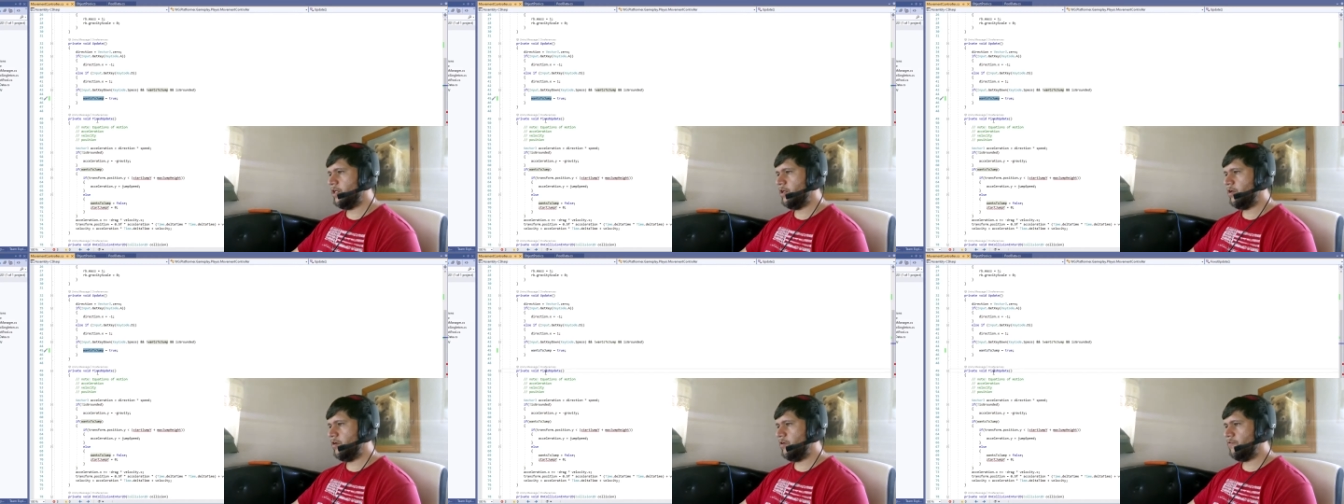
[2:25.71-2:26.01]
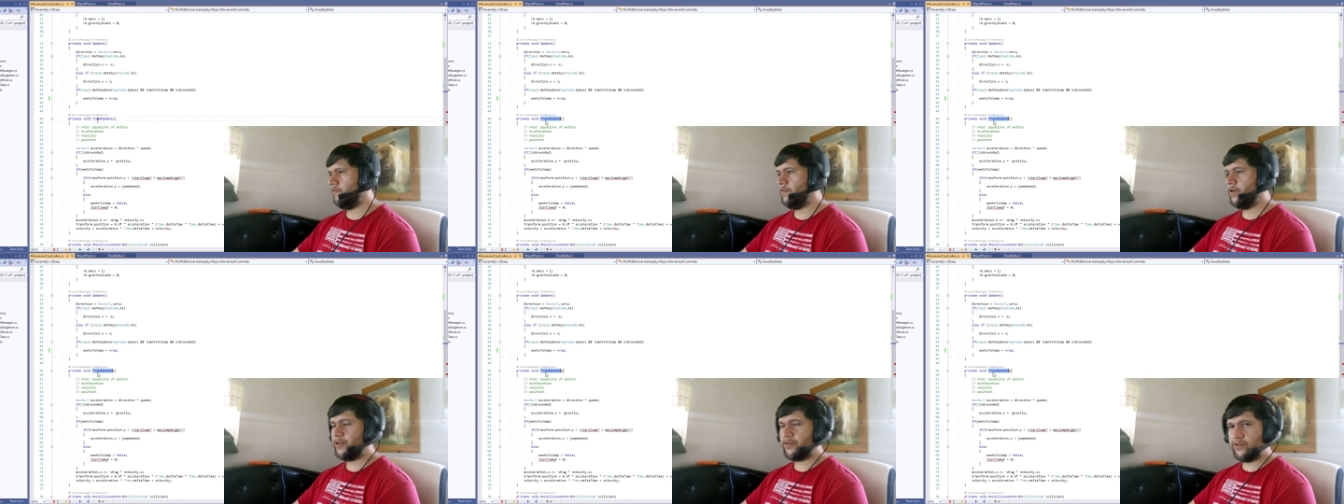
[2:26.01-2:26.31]
in our
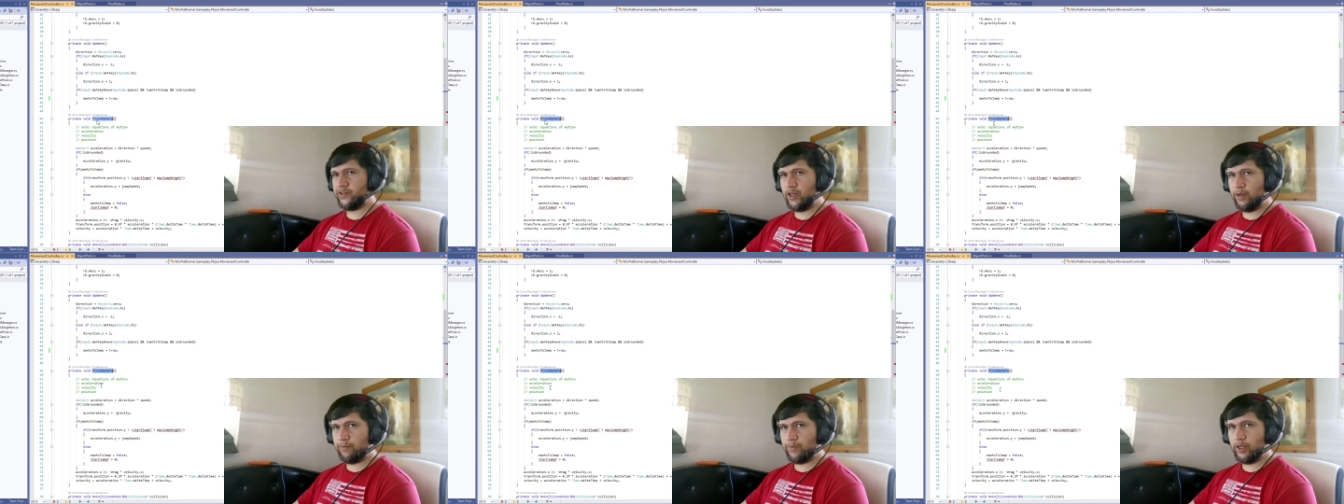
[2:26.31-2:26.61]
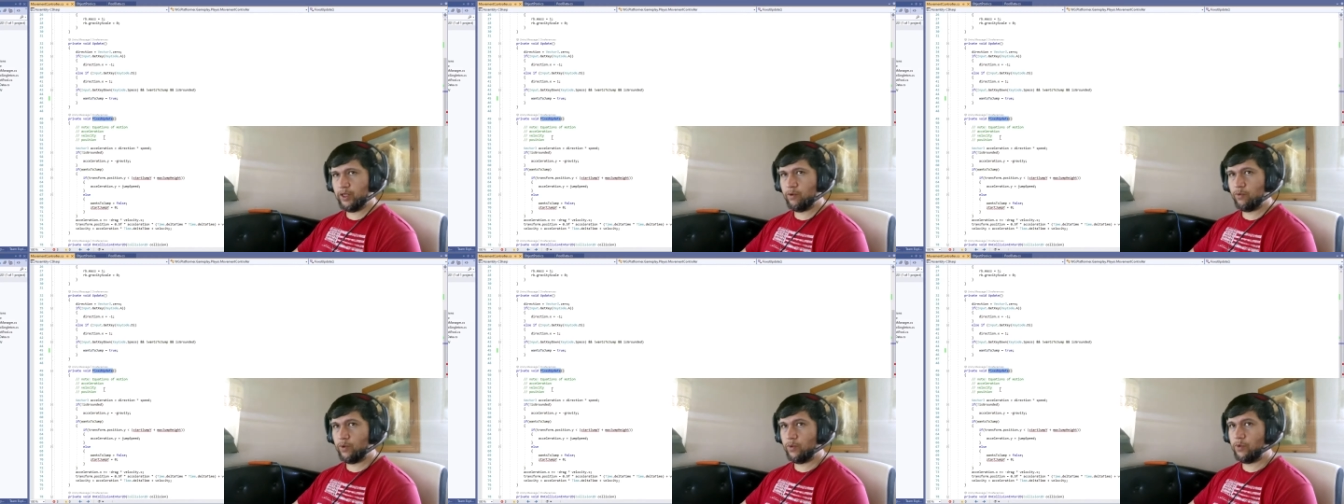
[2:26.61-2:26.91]
fixed
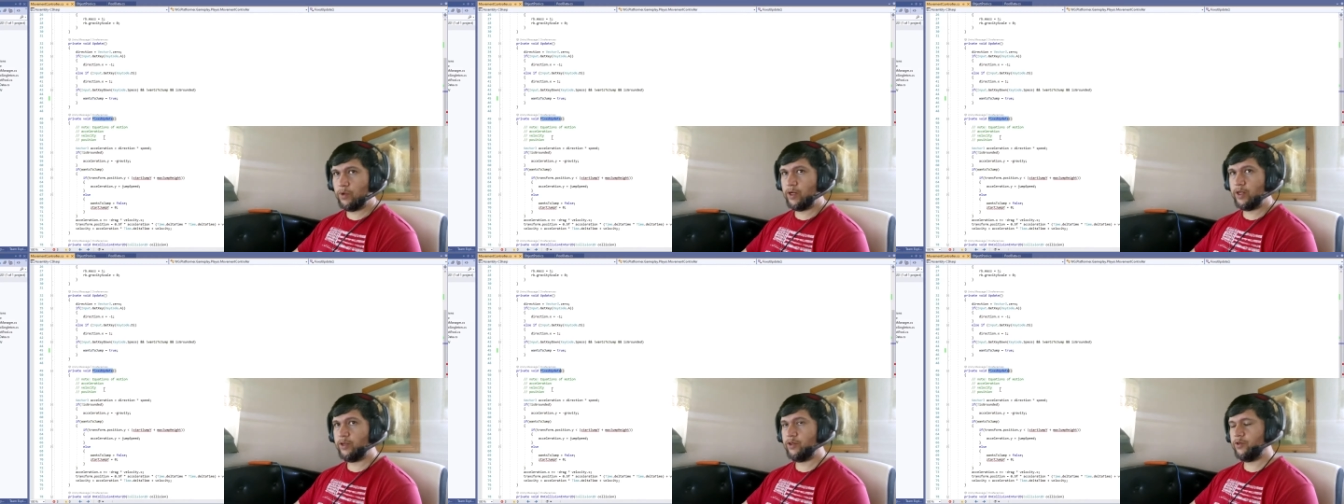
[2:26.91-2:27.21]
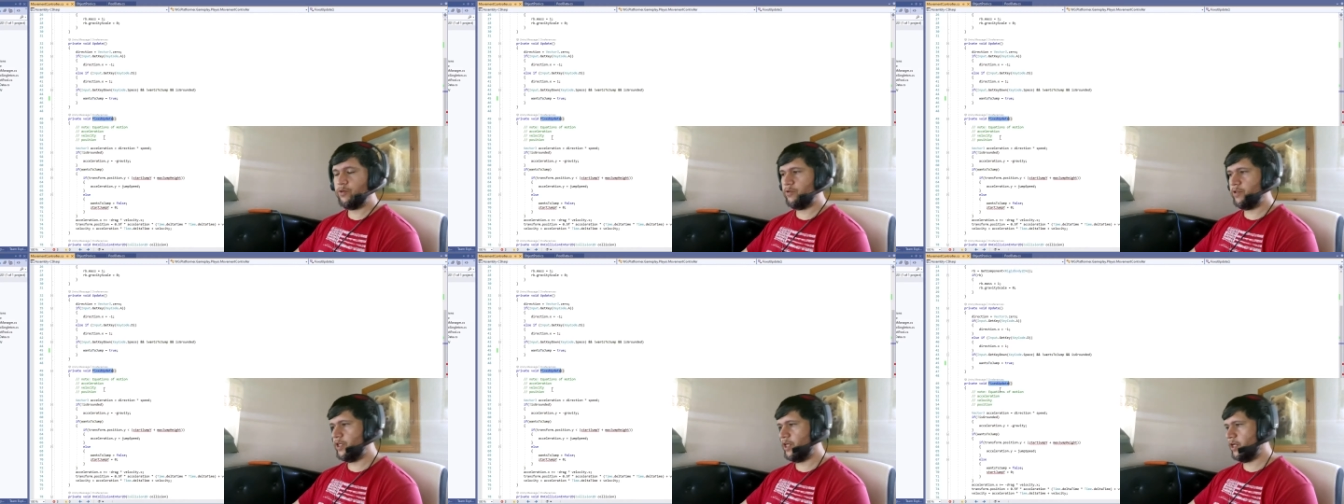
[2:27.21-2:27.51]
update we want to
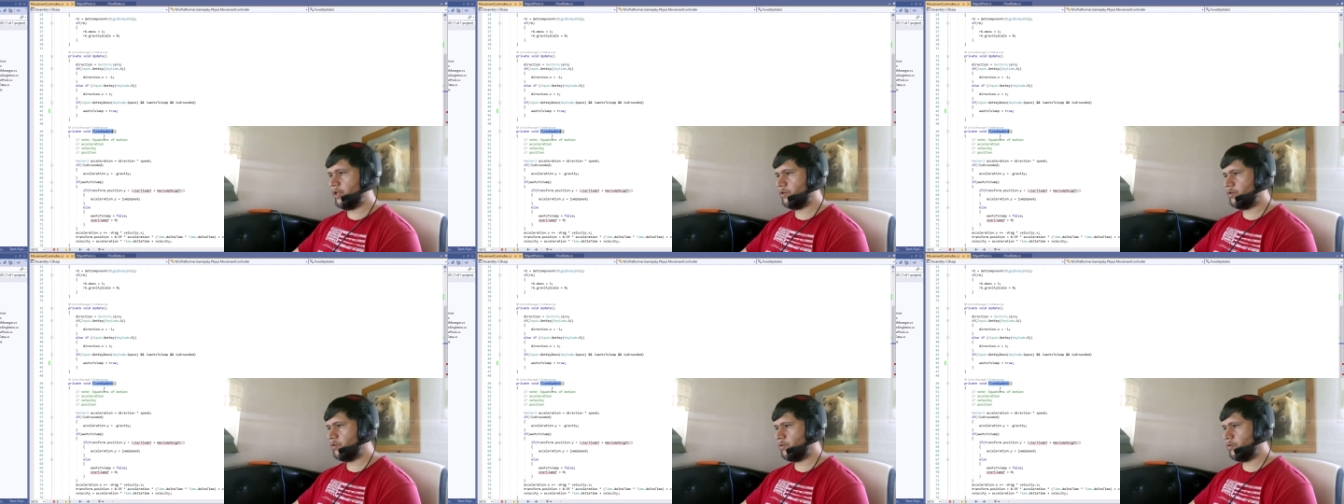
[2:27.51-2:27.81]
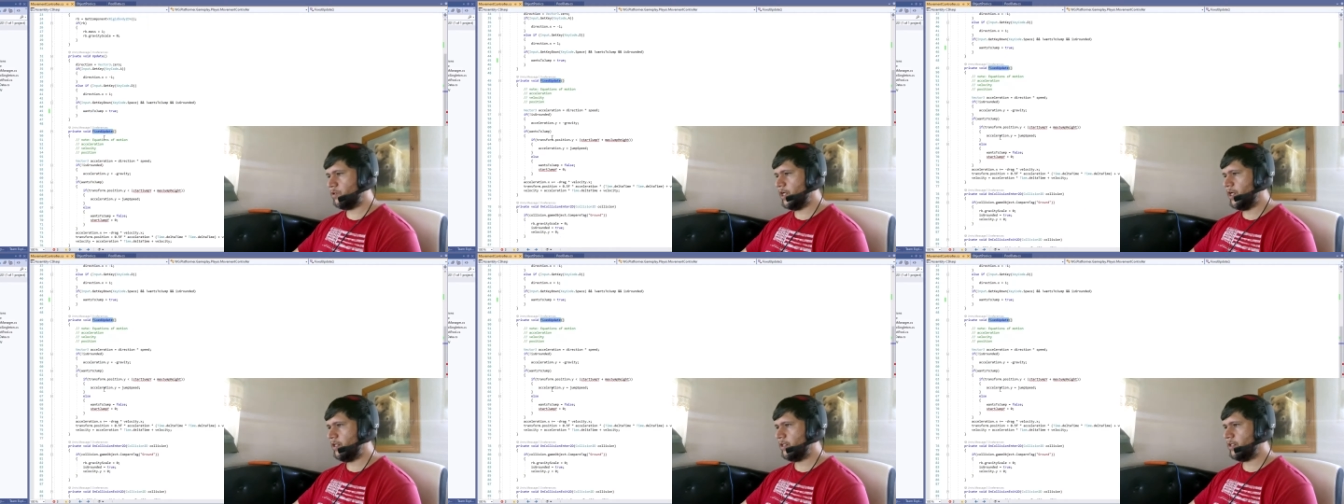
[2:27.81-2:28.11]
do the
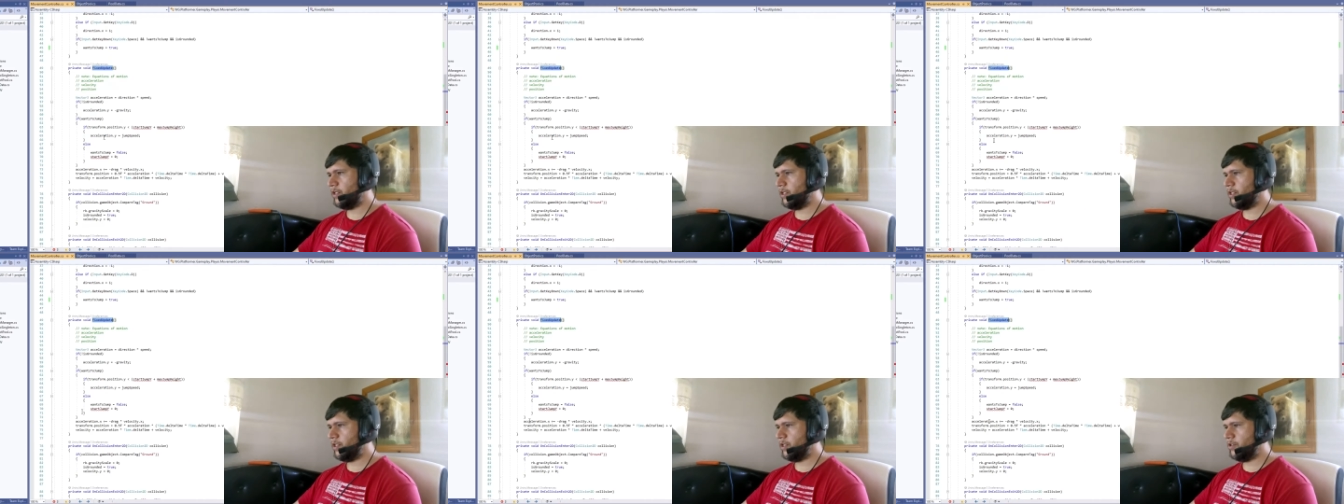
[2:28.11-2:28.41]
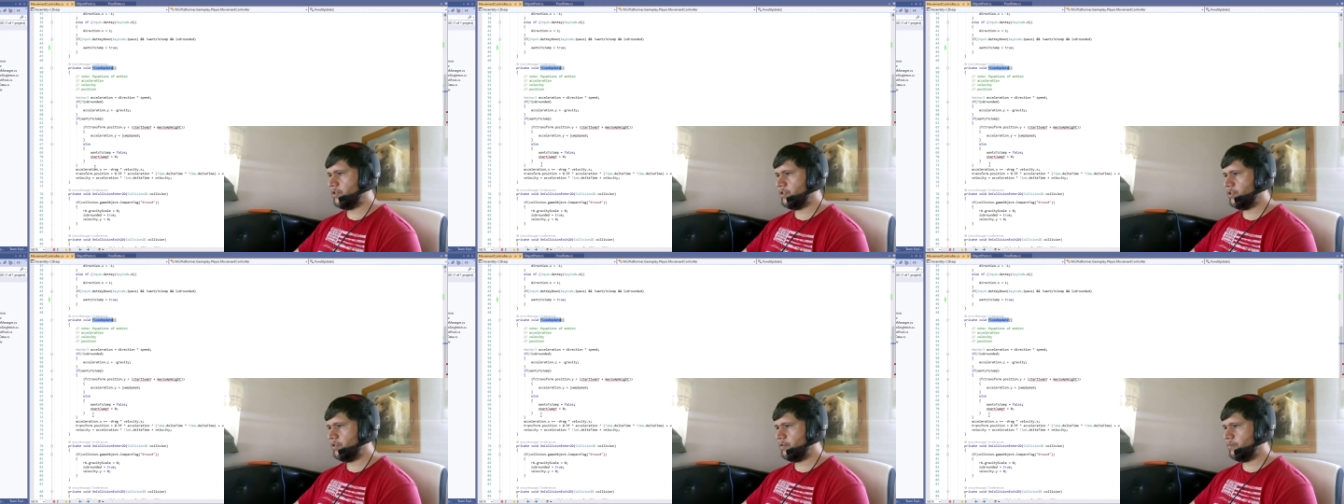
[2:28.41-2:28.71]
actual
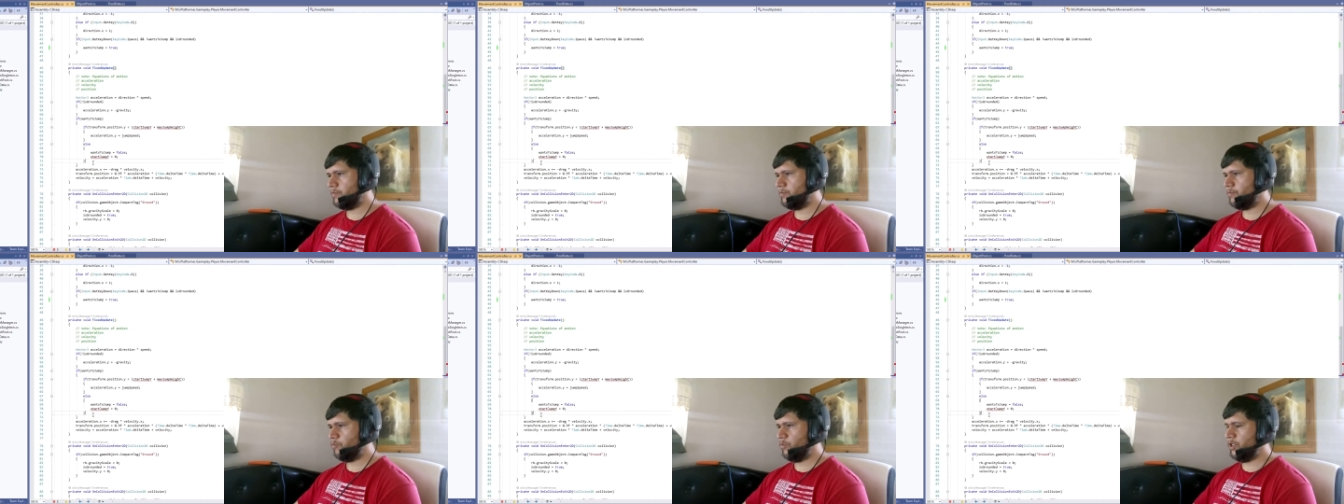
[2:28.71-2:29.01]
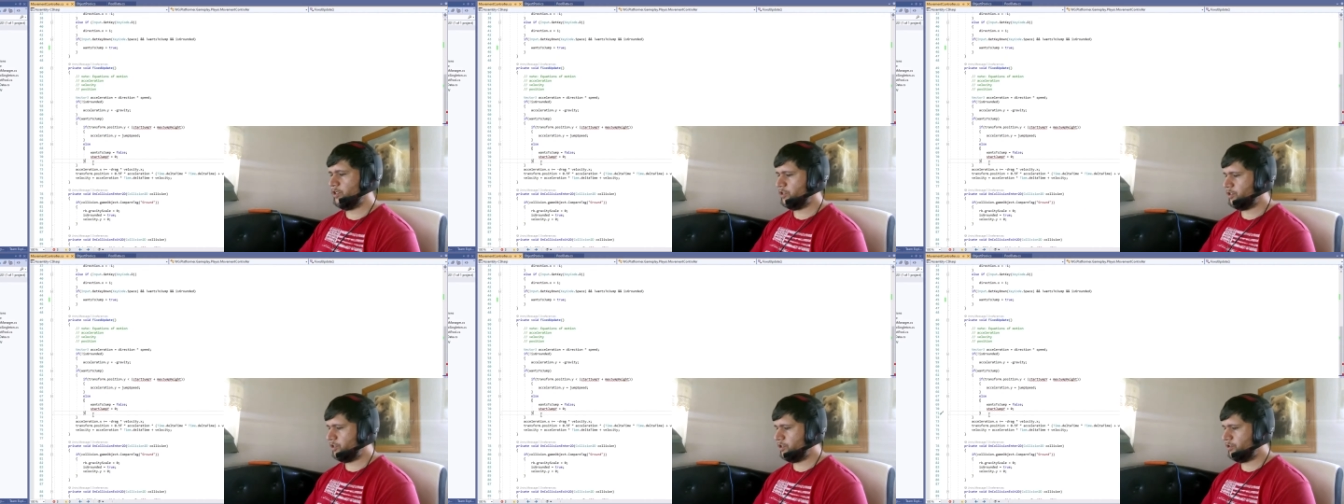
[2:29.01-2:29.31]
calculation,
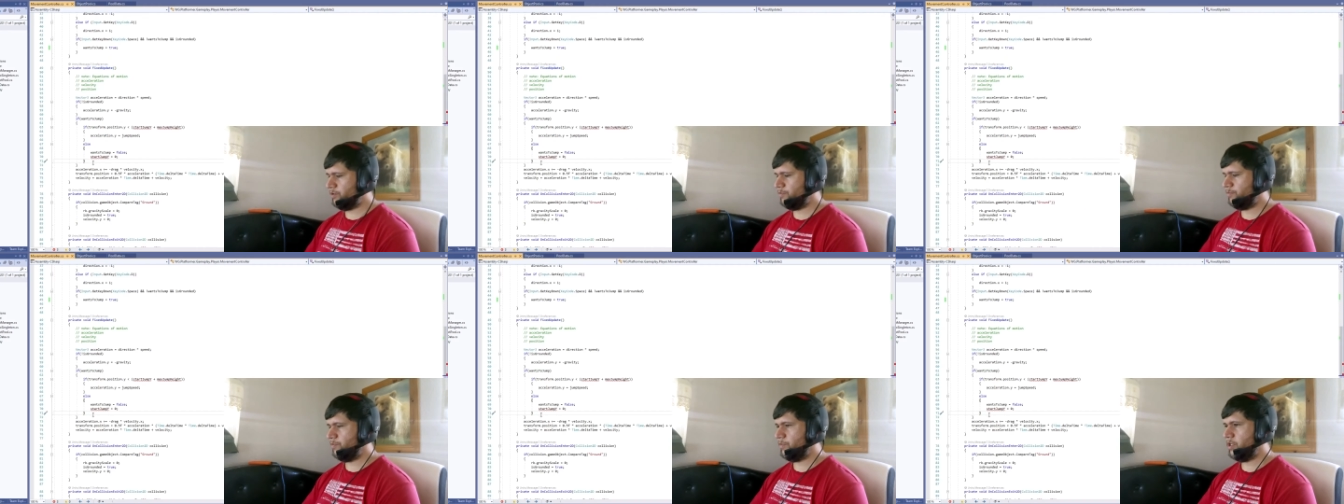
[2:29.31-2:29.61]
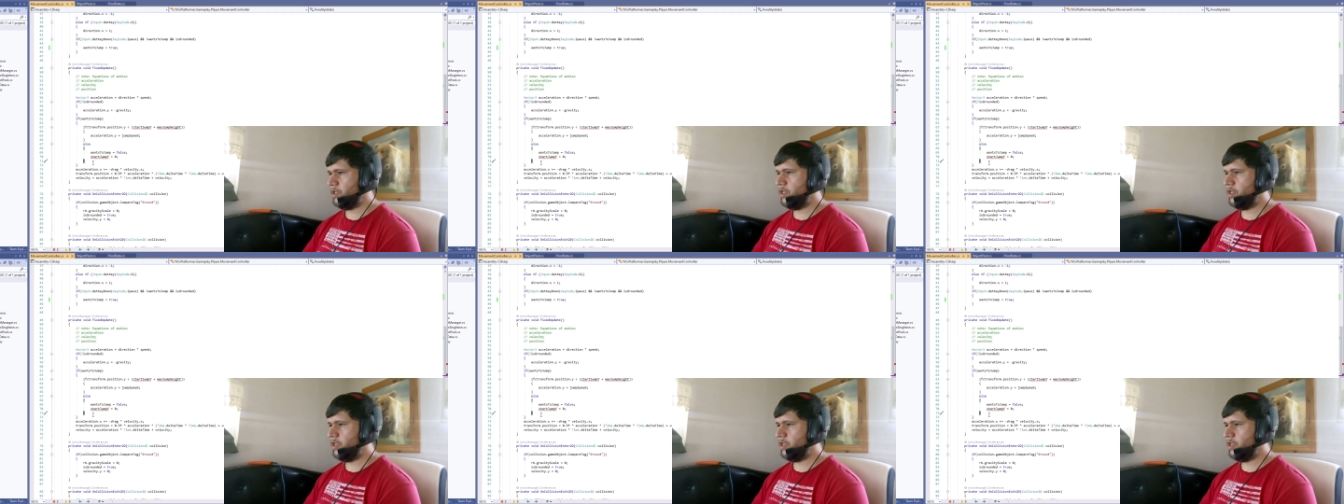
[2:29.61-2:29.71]
which